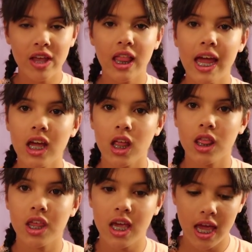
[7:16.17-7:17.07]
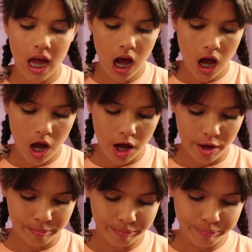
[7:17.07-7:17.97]
feel like the
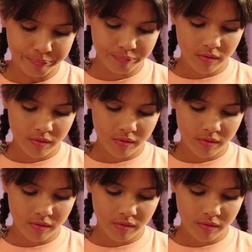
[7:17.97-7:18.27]
um,